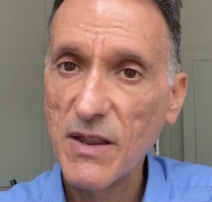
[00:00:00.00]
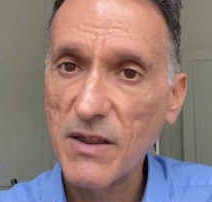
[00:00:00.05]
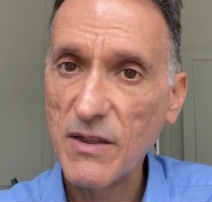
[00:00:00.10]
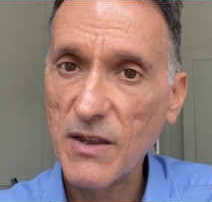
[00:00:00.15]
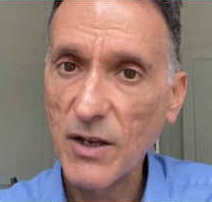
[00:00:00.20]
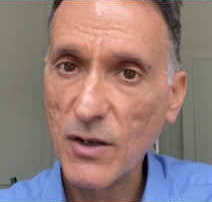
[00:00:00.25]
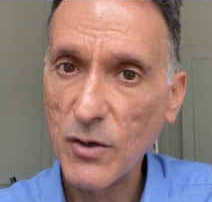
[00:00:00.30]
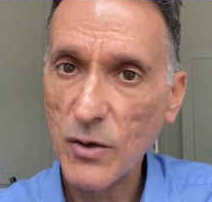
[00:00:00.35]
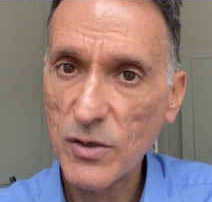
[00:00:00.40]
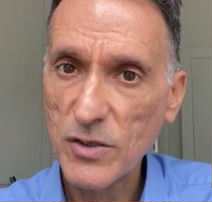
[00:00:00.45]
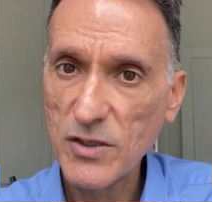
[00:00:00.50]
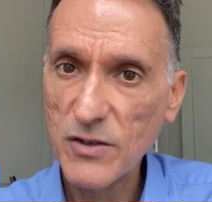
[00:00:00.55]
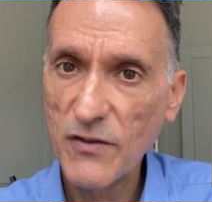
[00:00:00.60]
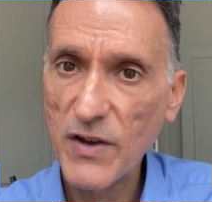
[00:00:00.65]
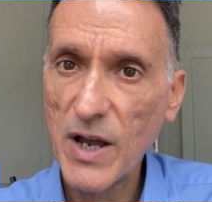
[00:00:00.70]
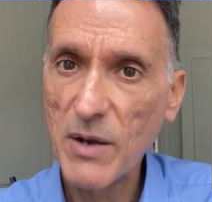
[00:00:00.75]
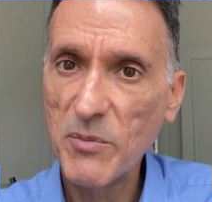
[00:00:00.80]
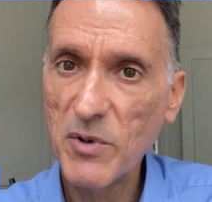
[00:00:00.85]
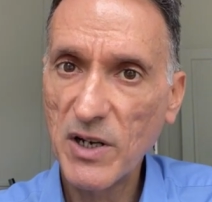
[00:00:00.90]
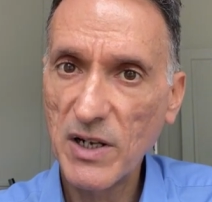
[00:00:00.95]
The cause of
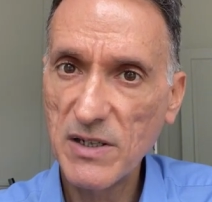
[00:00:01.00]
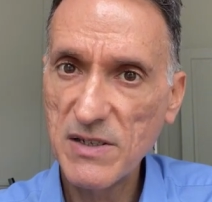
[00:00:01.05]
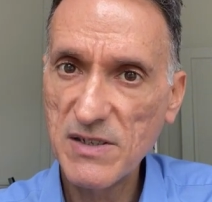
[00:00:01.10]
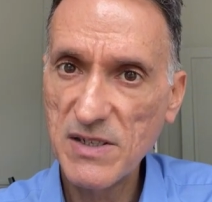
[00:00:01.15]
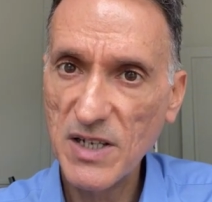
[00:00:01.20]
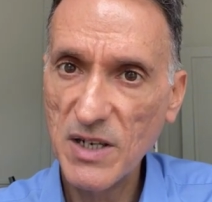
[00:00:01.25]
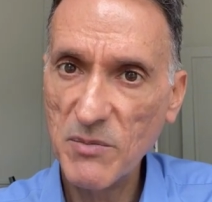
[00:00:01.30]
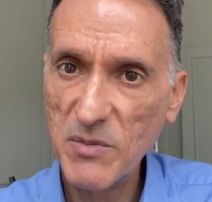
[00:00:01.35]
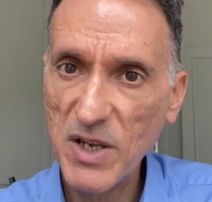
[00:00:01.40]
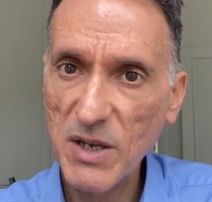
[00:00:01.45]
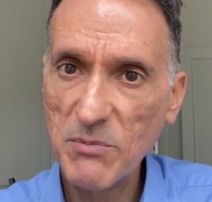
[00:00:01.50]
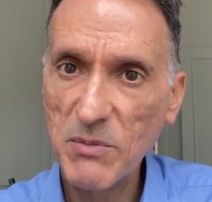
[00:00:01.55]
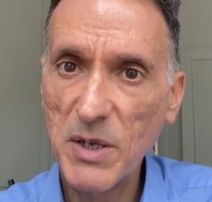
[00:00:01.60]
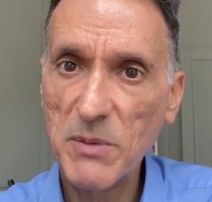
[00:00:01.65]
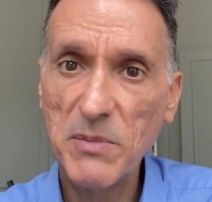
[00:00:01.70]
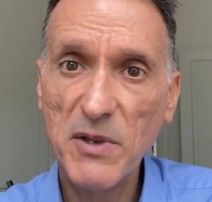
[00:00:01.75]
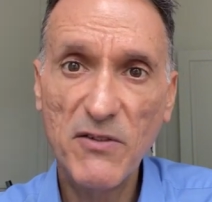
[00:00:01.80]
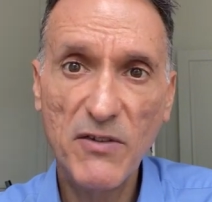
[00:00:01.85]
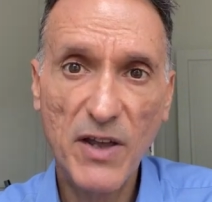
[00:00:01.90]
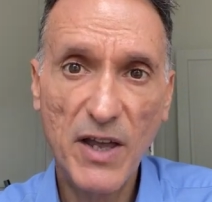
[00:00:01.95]
hypocalcemia may
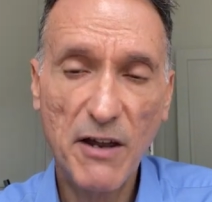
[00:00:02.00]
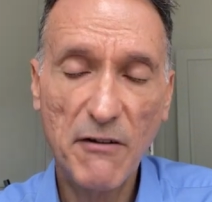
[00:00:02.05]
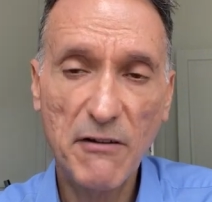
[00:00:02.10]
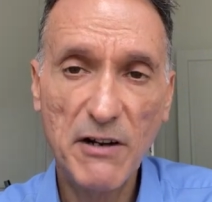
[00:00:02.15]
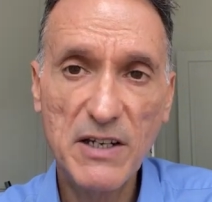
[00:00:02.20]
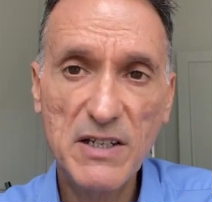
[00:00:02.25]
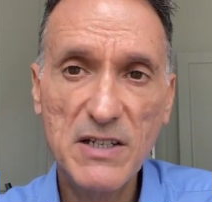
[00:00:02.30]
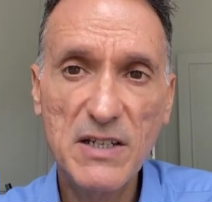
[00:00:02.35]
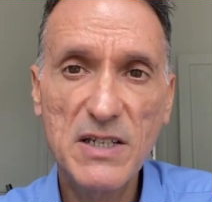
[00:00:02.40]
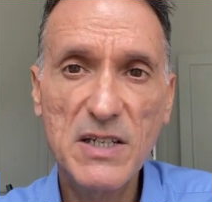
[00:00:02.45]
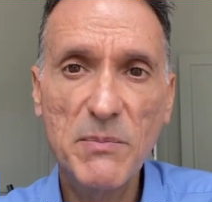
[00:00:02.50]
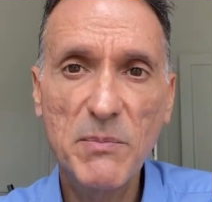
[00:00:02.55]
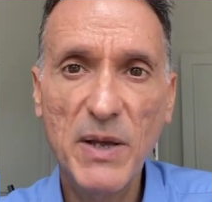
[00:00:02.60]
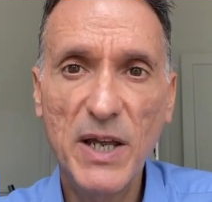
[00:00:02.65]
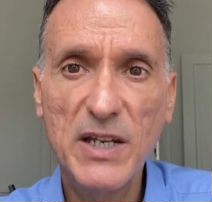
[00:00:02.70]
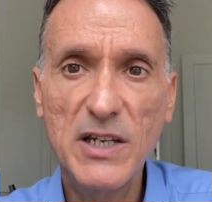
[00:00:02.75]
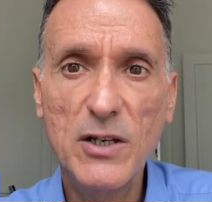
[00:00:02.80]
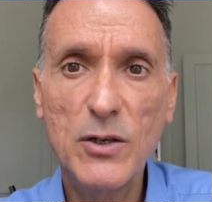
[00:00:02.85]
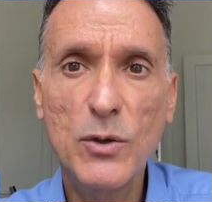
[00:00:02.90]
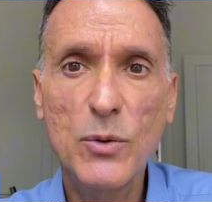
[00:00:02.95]
be varied
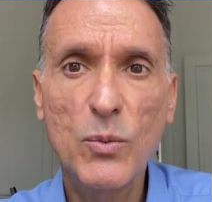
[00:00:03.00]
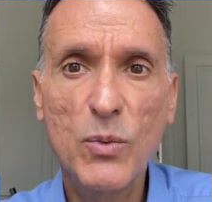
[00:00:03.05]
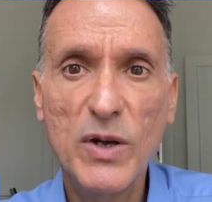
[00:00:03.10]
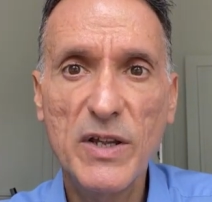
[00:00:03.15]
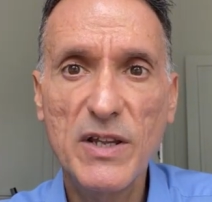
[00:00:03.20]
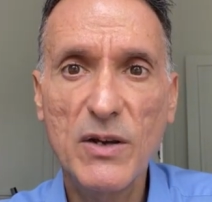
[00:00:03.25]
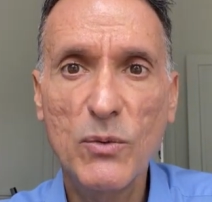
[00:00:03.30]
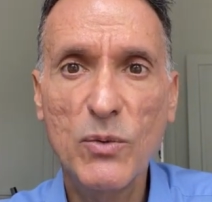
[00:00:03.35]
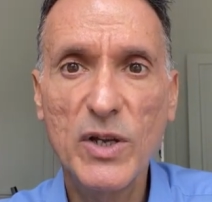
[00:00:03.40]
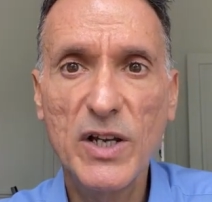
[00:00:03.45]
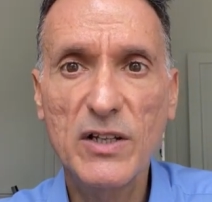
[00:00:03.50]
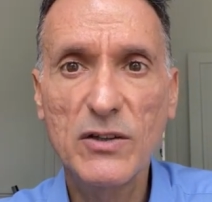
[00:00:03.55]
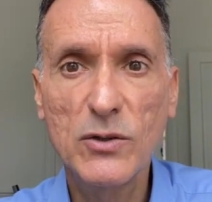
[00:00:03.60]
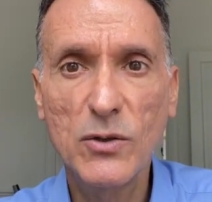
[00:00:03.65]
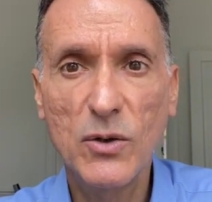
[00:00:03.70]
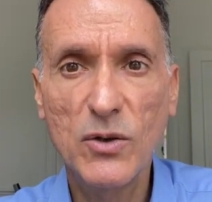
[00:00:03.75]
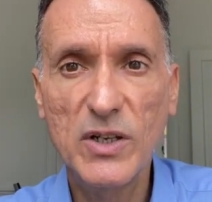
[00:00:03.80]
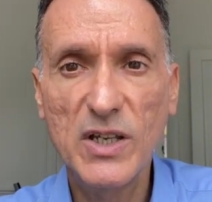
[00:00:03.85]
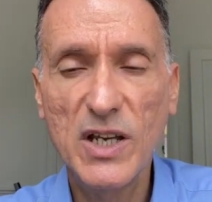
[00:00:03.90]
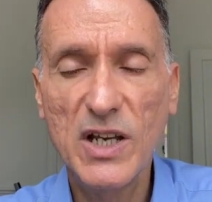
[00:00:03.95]
depending on whether we are
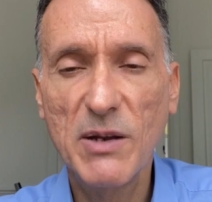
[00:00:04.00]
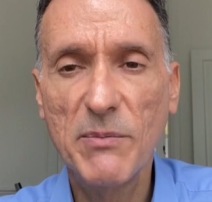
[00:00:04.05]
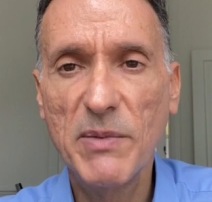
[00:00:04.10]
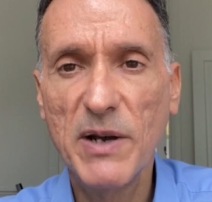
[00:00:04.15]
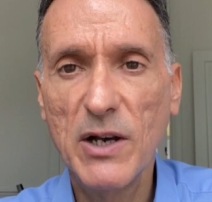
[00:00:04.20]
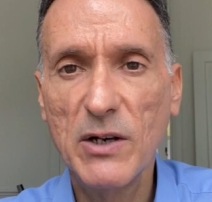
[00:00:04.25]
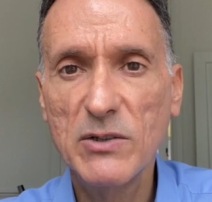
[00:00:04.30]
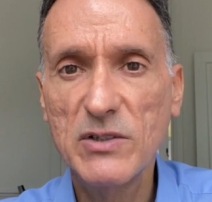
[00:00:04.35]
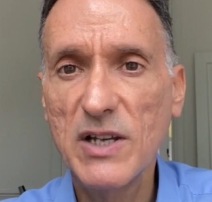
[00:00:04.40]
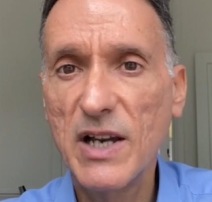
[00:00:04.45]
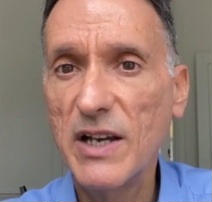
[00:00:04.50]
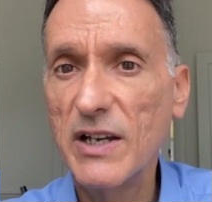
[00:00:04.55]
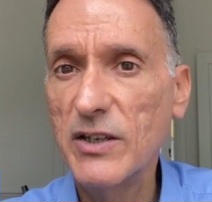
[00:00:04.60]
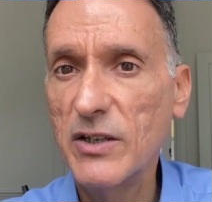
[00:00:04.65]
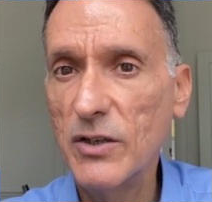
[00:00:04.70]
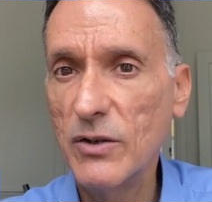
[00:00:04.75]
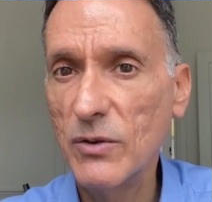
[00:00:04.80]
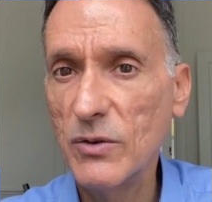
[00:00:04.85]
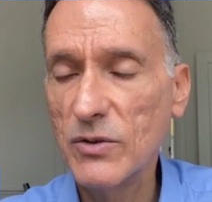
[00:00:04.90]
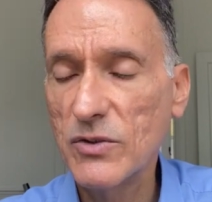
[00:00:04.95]
talking about
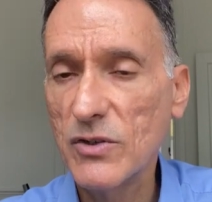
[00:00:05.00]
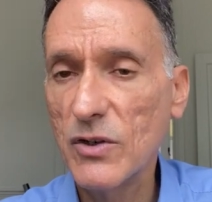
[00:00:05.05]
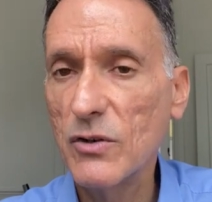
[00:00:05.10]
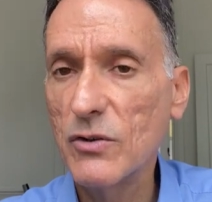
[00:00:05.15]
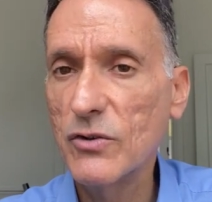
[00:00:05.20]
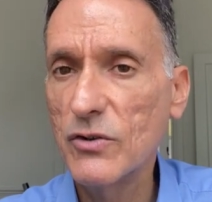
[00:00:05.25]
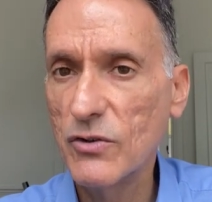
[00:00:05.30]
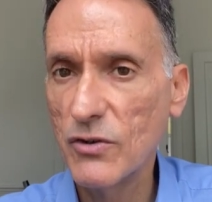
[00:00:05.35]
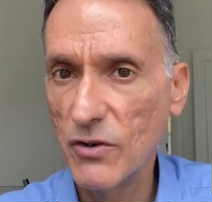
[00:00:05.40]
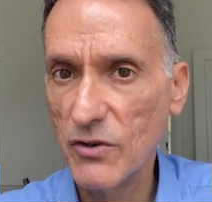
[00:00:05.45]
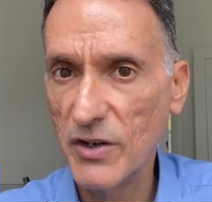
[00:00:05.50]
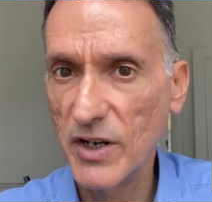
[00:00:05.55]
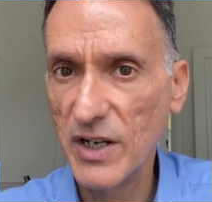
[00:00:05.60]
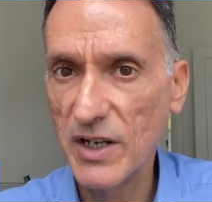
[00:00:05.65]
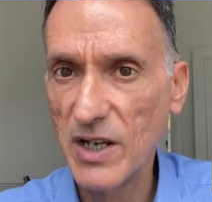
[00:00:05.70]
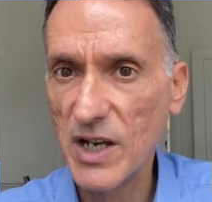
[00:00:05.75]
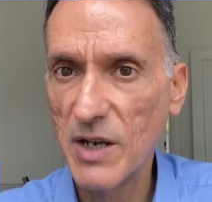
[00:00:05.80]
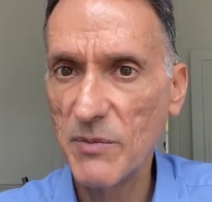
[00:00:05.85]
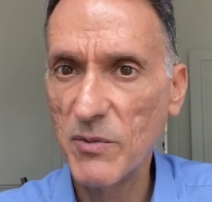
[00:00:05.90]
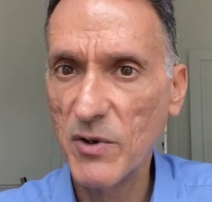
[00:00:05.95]
acute or
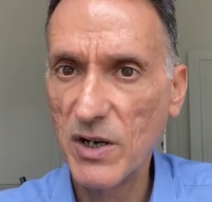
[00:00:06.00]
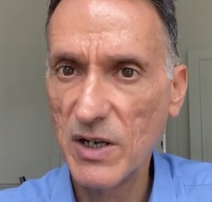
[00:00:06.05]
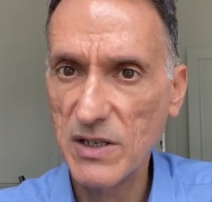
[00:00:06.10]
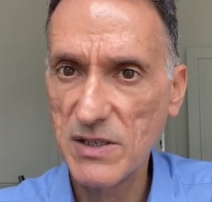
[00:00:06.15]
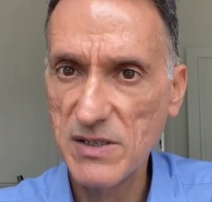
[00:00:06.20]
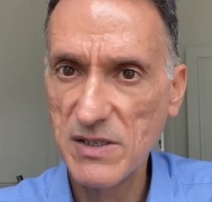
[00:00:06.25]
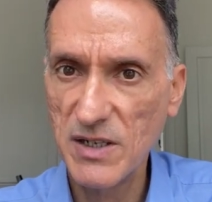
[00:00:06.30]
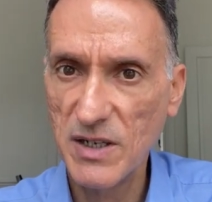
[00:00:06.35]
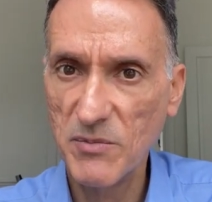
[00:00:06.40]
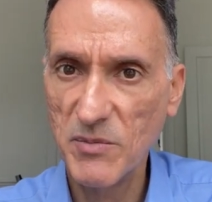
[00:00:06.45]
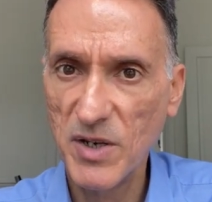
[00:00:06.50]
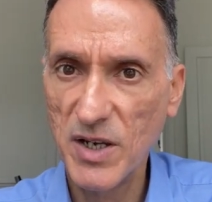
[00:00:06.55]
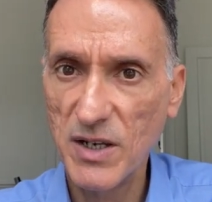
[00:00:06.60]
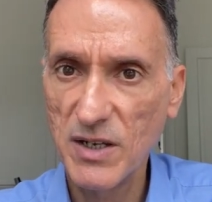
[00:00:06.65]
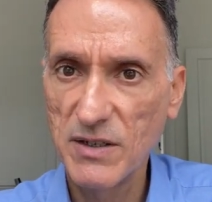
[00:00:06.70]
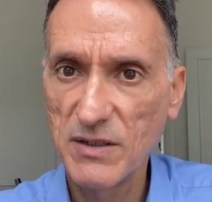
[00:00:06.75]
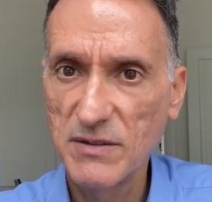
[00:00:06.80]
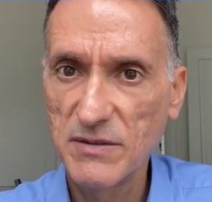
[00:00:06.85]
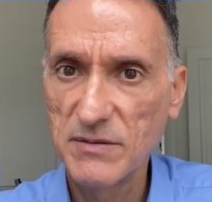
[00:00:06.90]
chronic hypocalcemia.